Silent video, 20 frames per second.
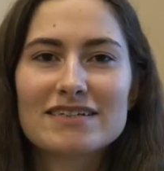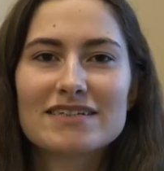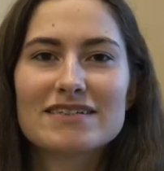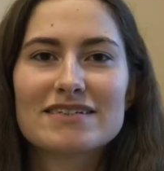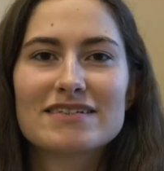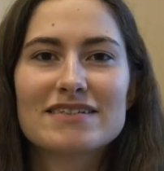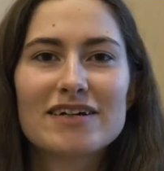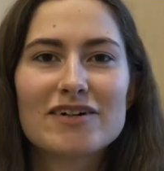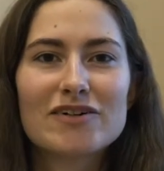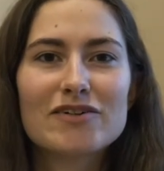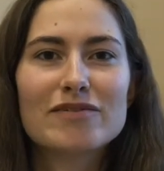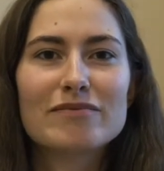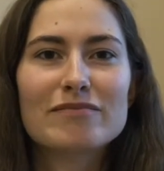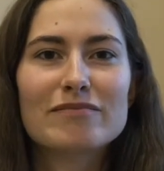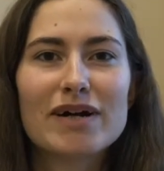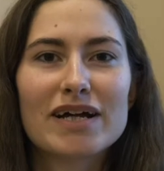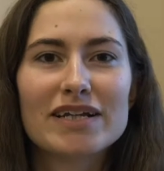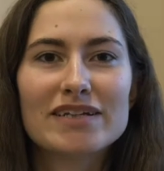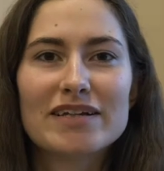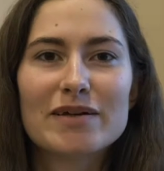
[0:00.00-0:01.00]
So
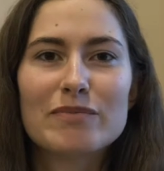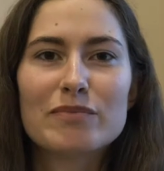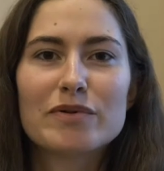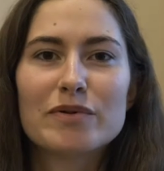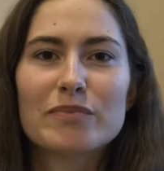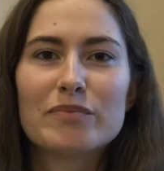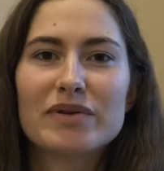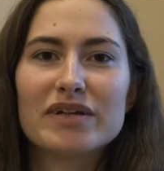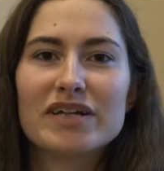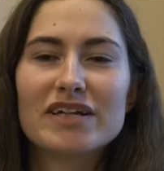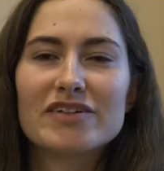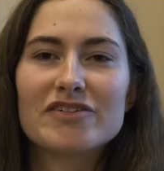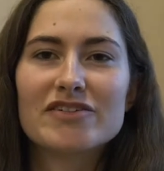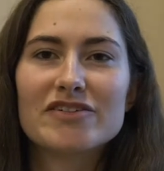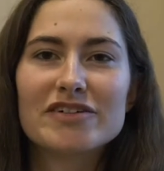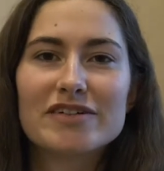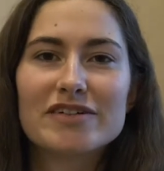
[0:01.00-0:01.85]
my tip would be to